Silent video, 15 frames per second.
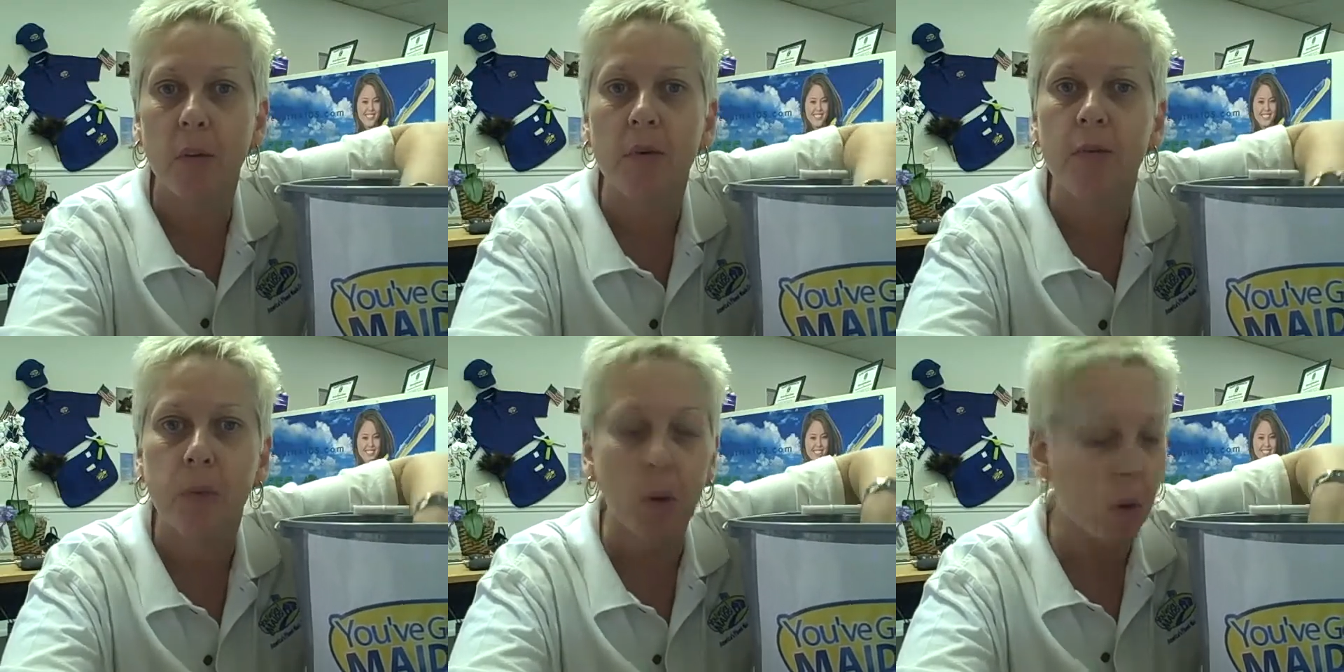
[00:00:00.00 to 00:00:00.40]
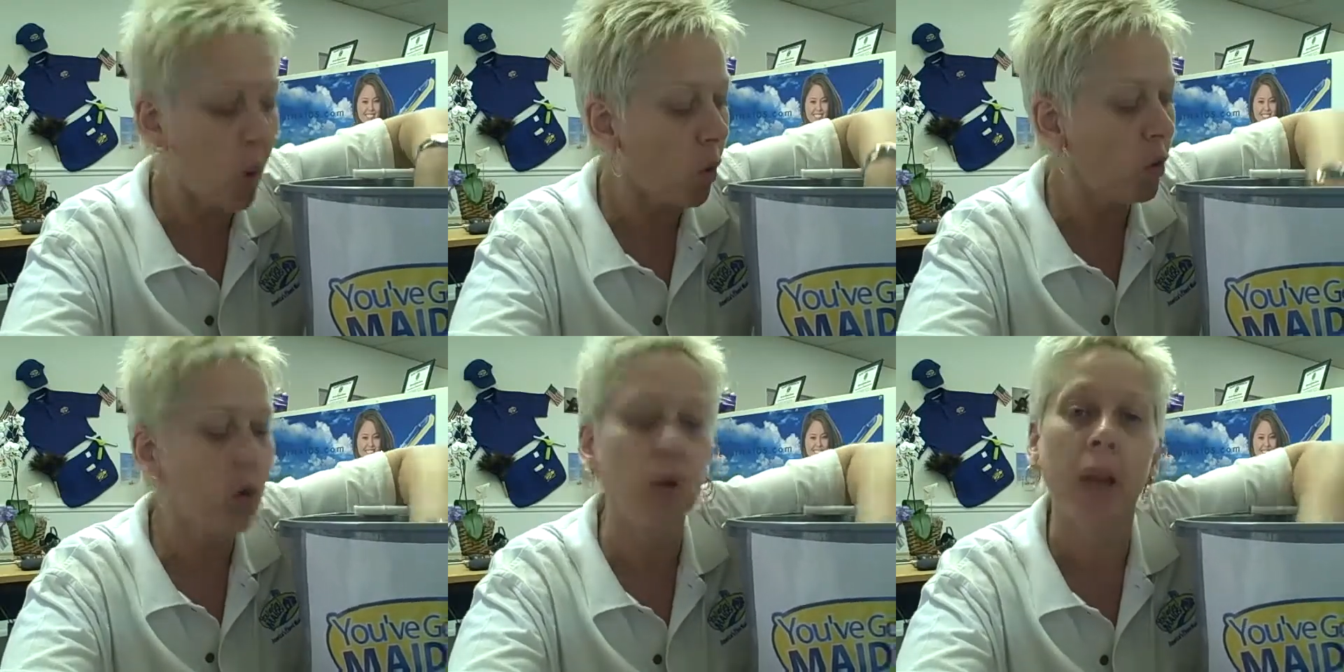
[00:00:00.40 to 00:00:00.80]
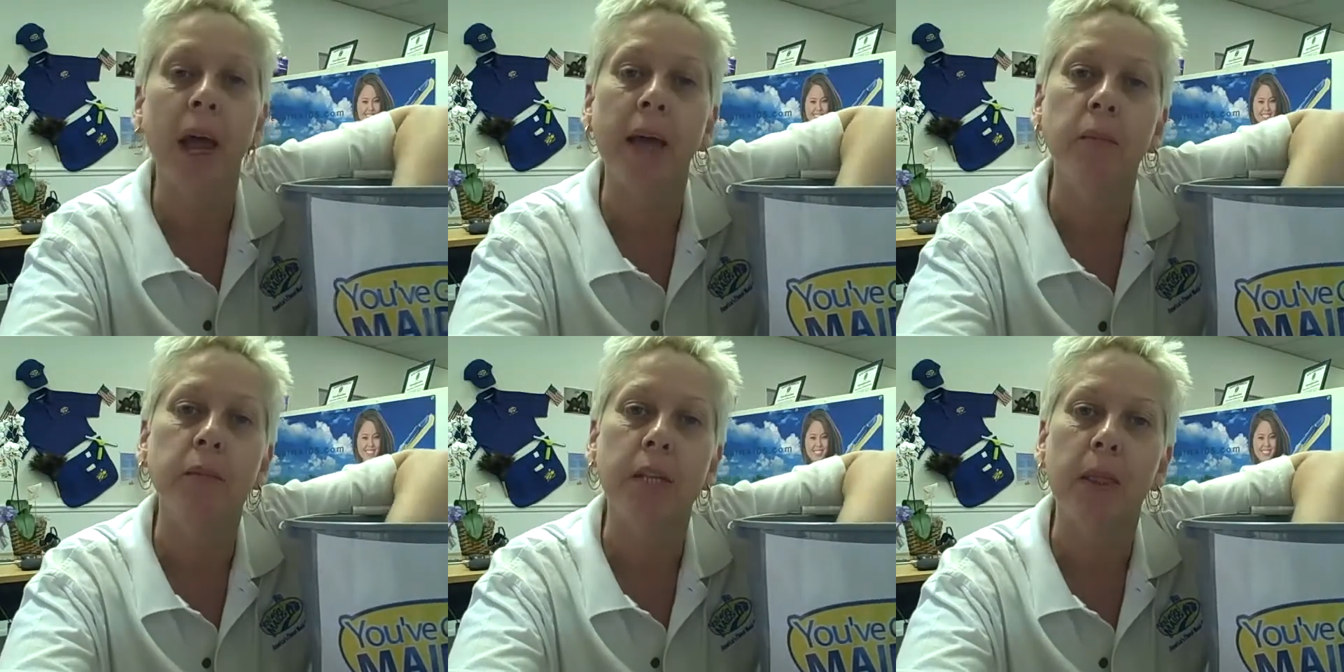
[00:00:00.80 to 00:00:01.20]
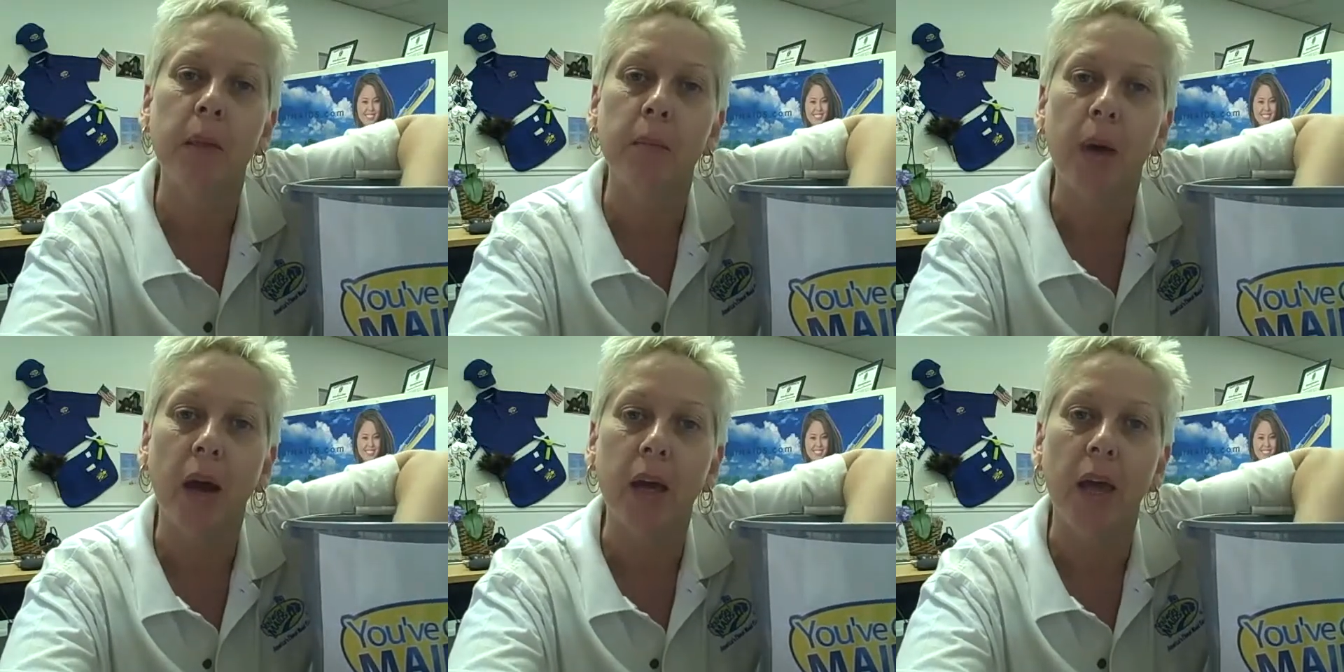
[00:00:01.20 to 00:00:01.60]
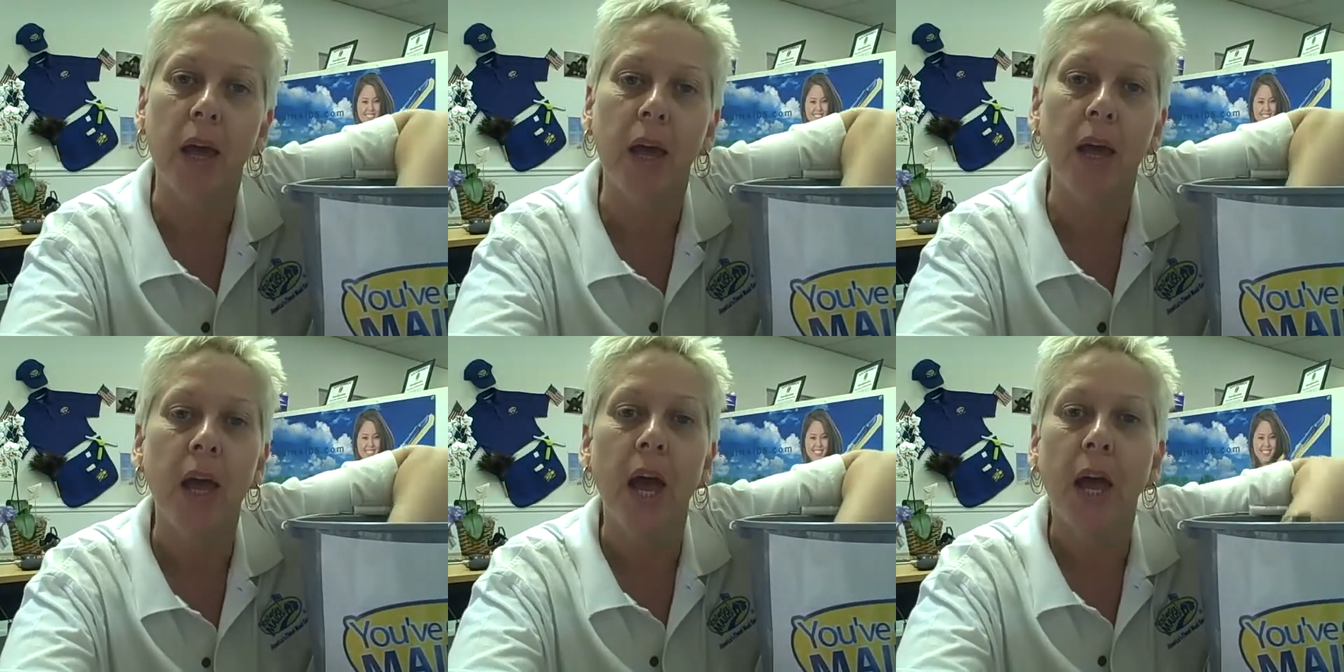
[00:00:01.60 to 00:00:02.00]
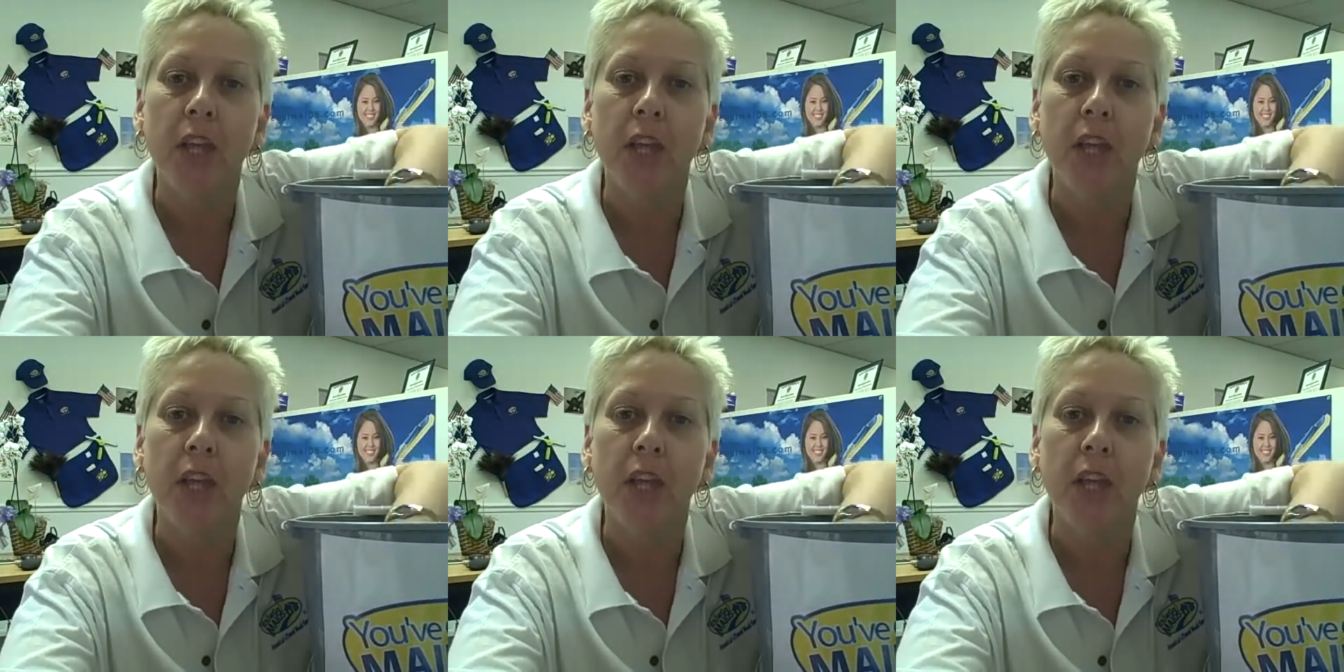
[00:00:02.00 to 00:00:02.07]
We've put all your names in the bucket,